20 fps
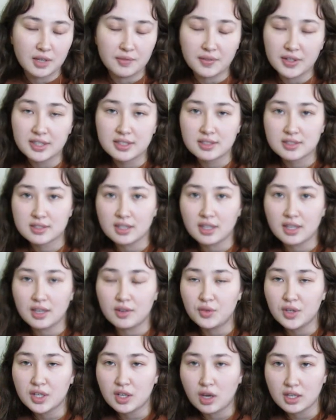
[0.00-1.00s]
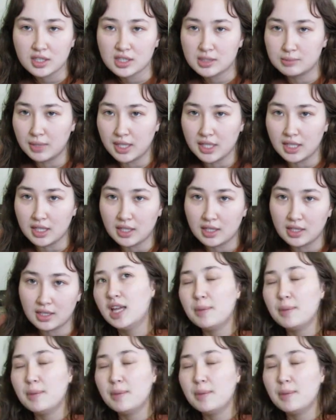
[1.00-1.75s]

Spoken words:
If it costs money,